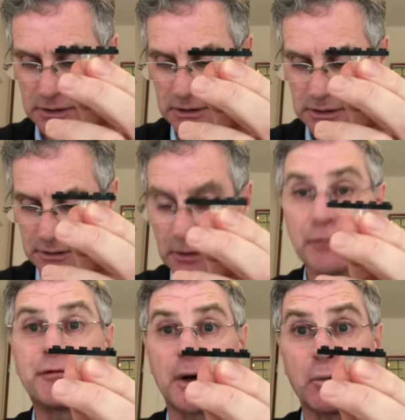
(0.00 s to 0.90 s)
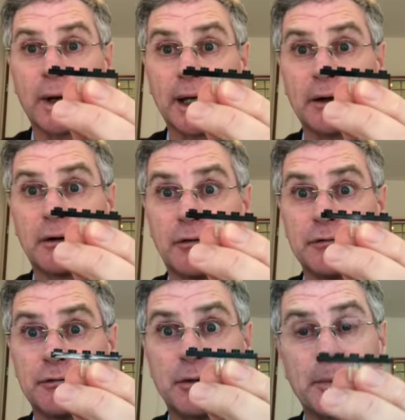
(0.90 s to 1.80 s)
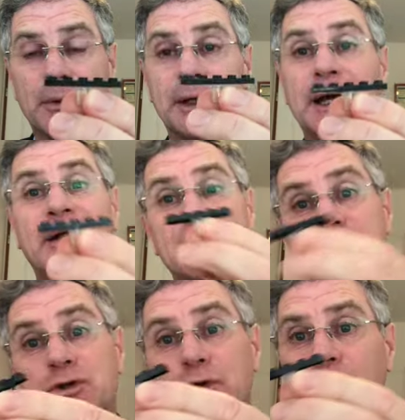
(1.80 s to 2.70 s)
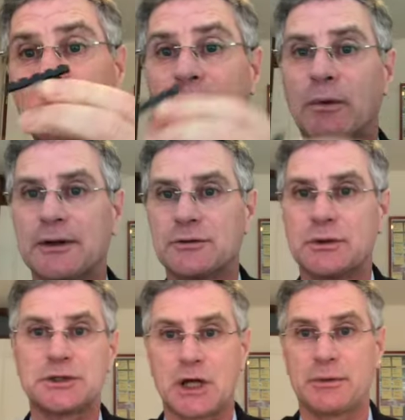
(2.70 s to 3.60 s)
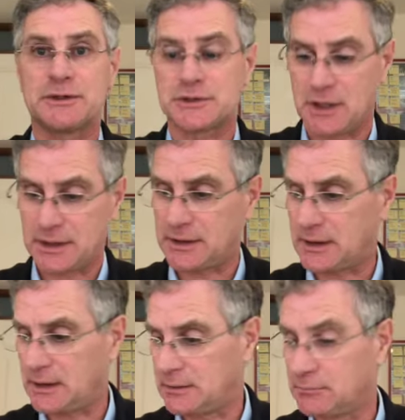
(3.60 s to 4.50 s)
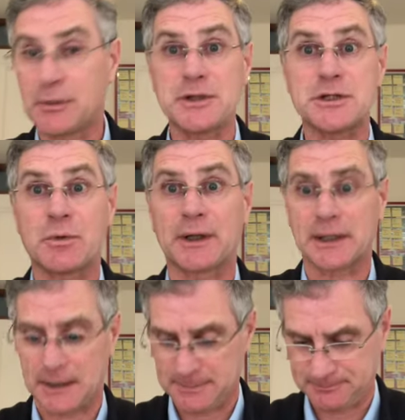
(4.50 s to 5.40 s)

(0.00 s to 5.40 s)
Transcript: on the front wing of the Formula One car, and 2 red ones which go inside the Project One car.